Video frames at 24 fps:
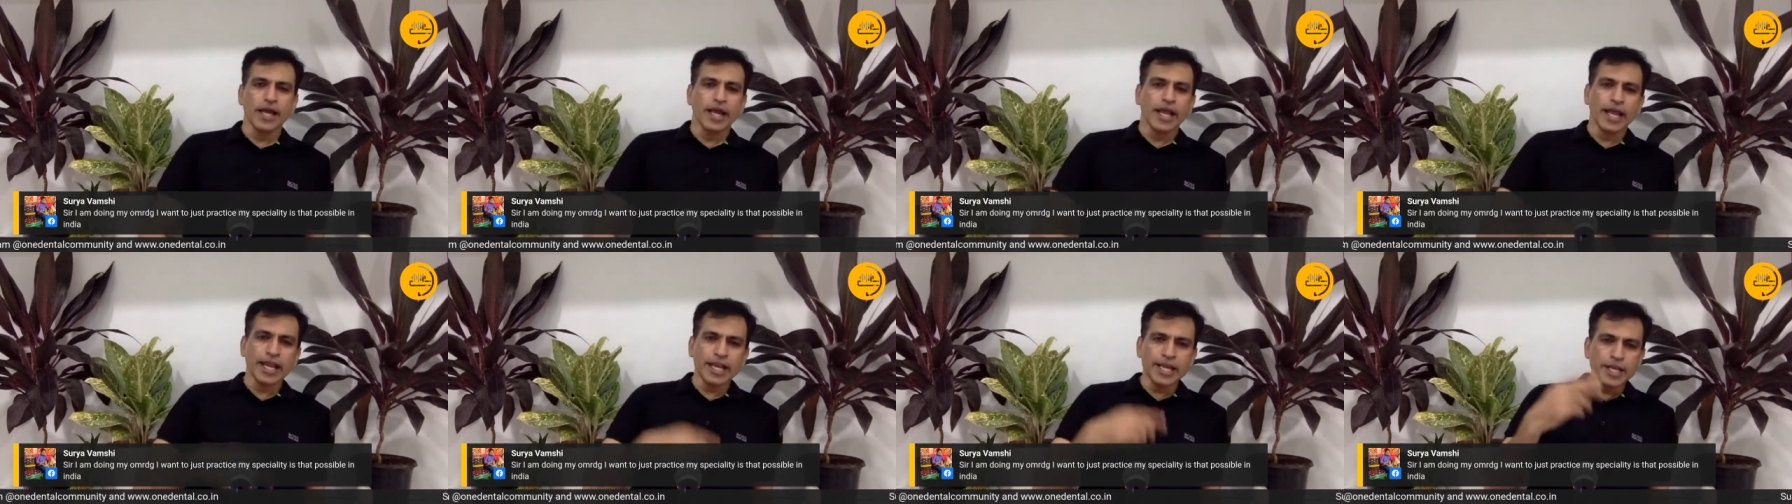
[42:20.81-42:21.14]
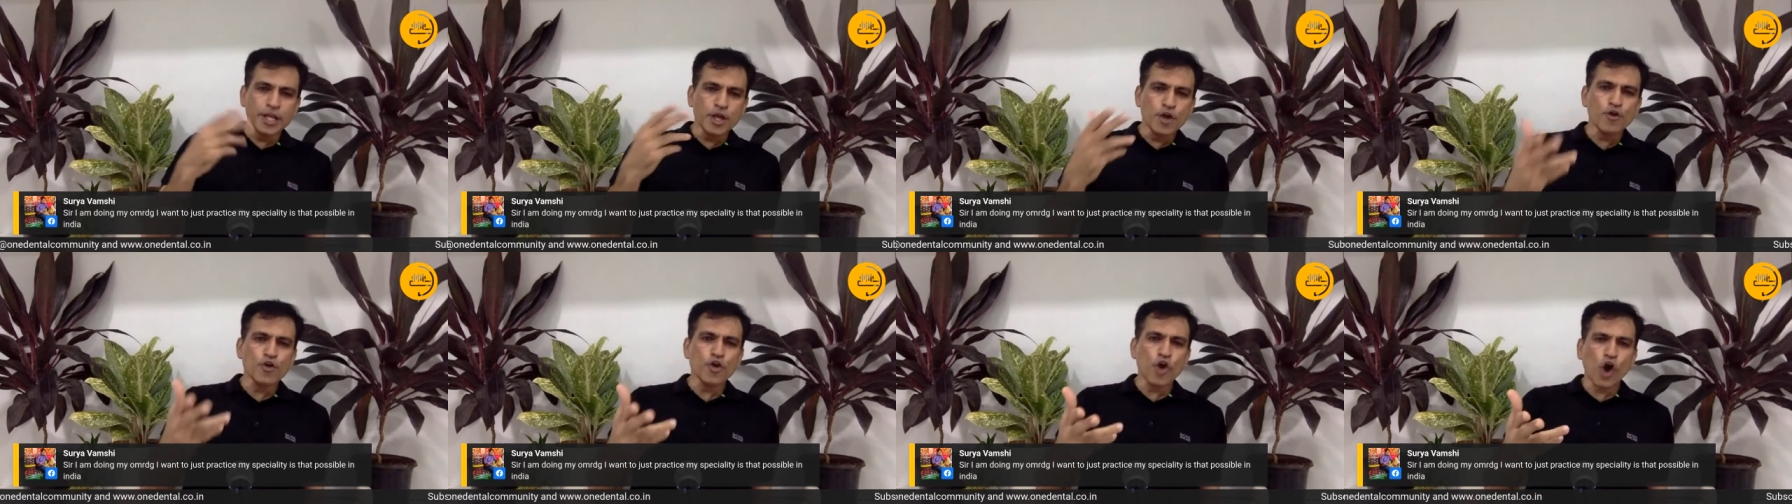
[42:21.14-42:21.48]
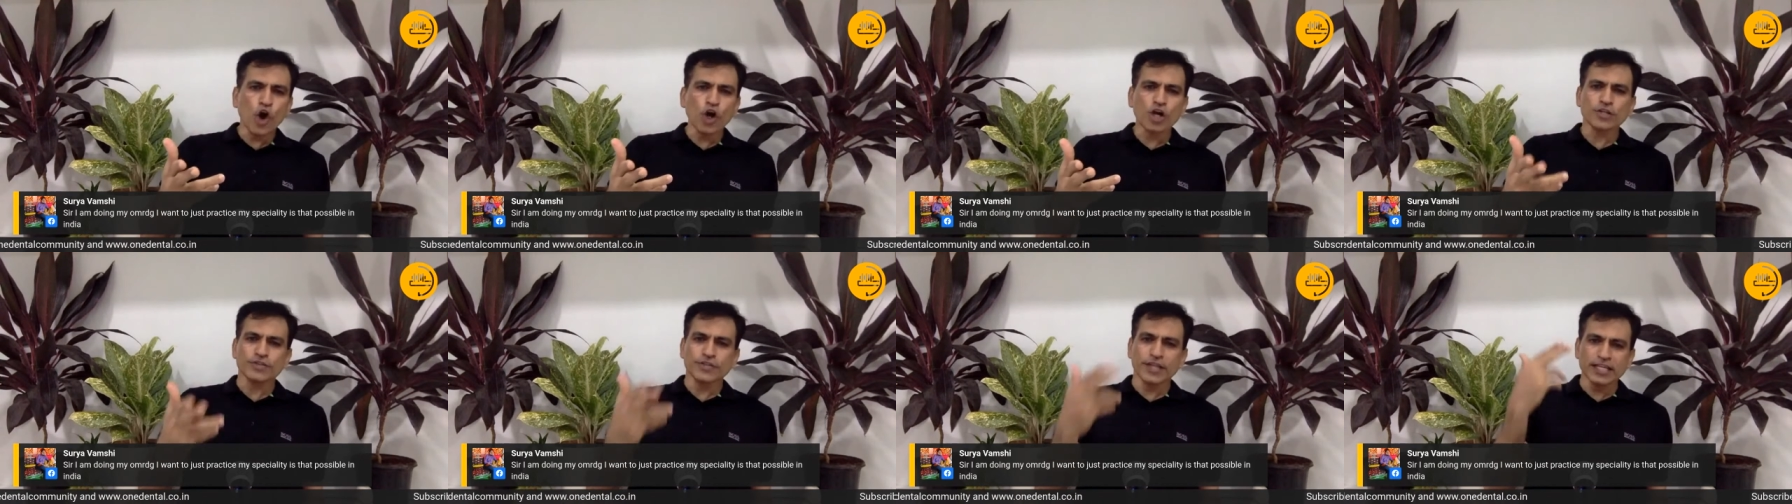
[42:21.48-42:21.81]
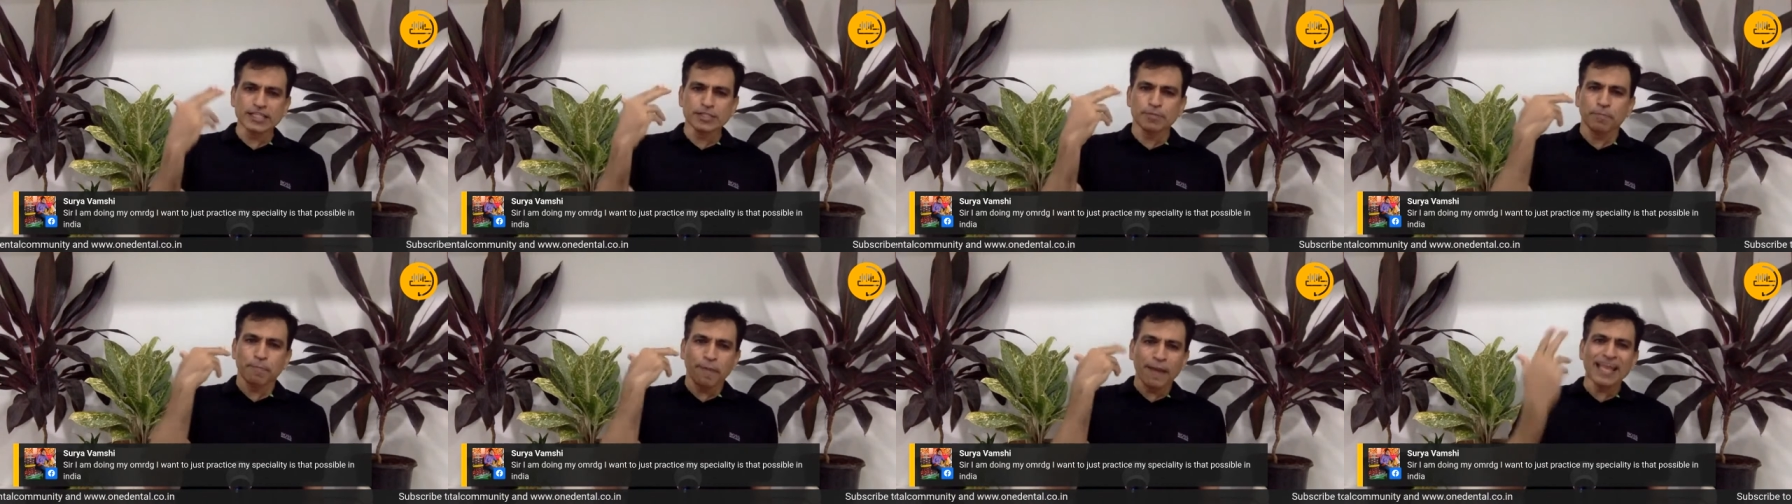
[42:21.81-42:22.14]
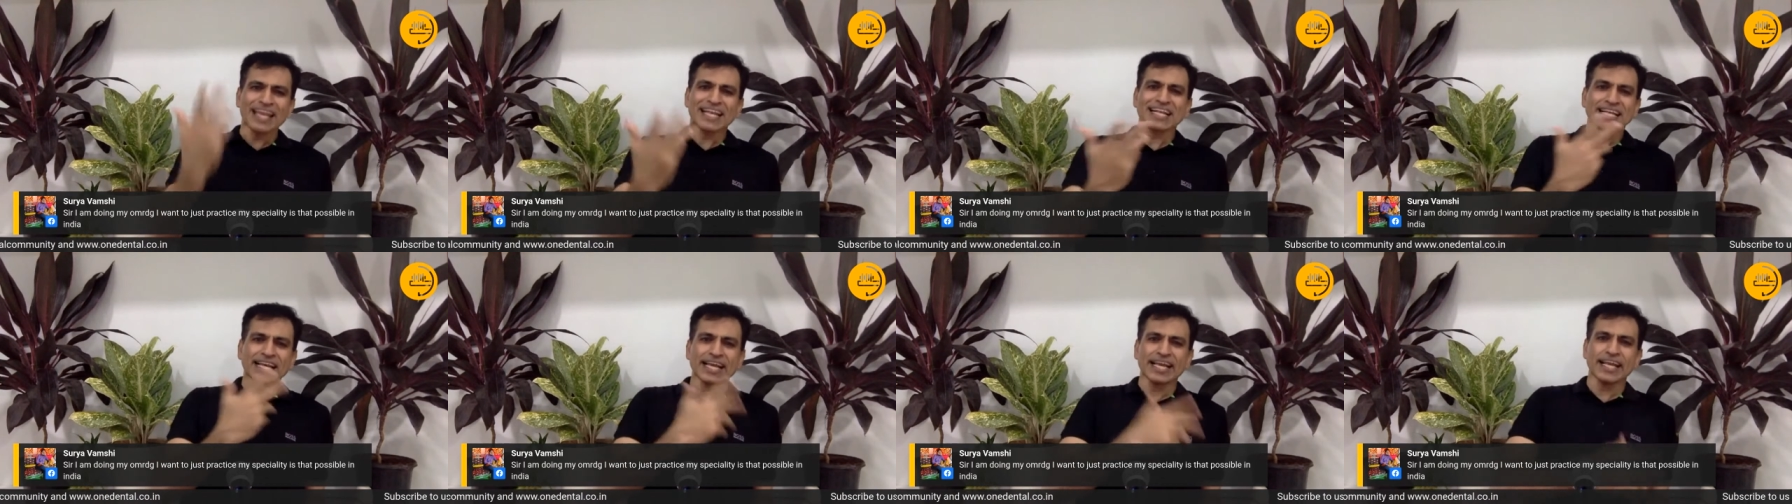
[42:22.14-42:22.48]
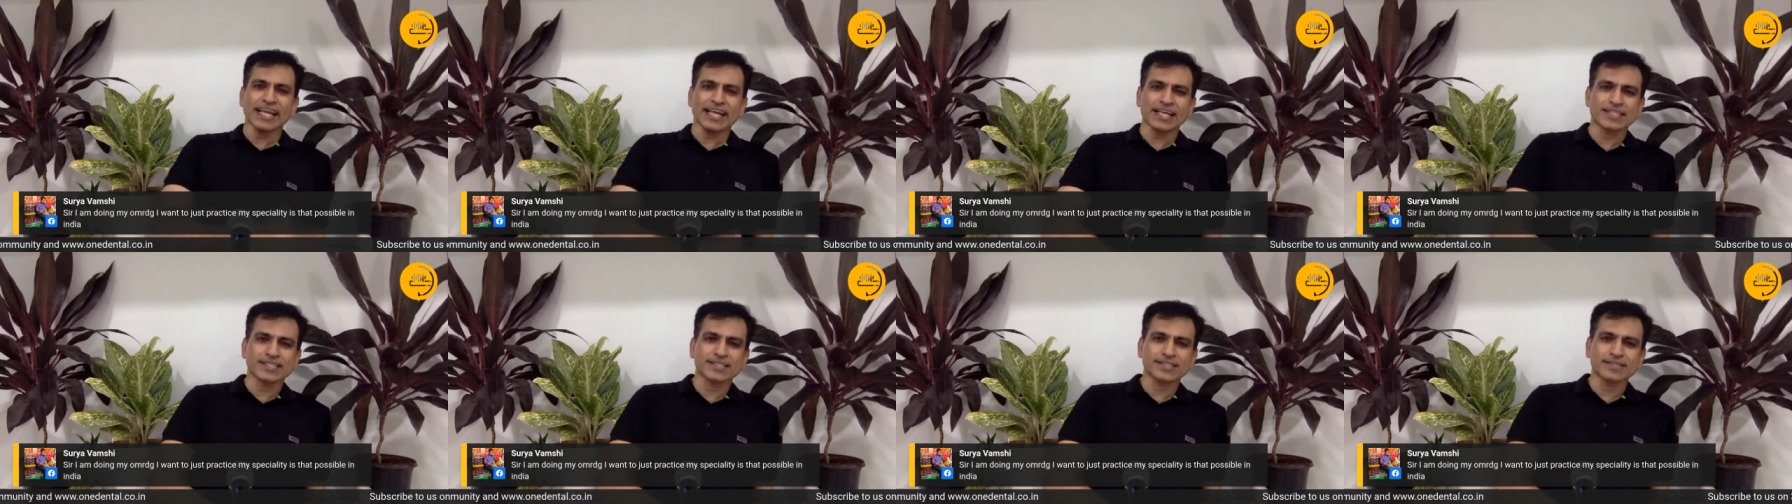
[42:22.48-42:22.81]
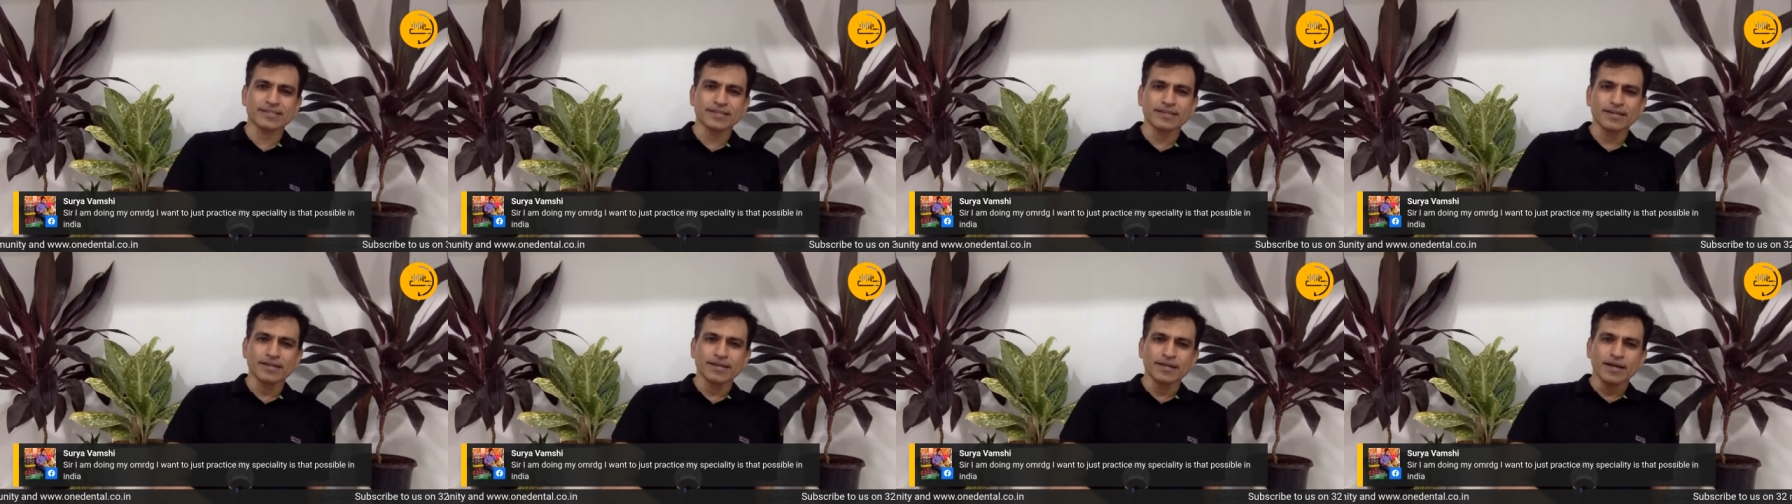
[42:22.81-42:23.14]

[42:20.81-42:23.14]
In New York, there's pain clinics.